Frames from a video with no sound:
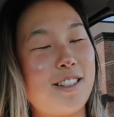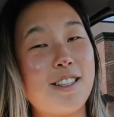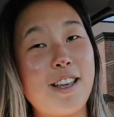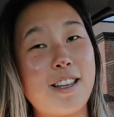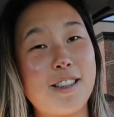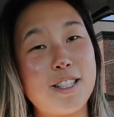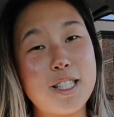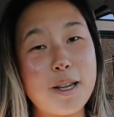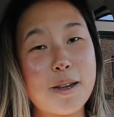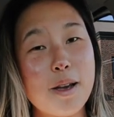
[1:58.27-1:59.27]
It's like this
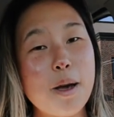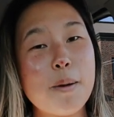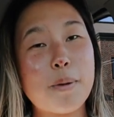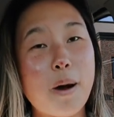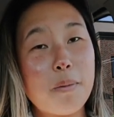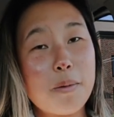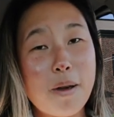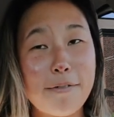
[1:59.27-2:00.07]
like probably my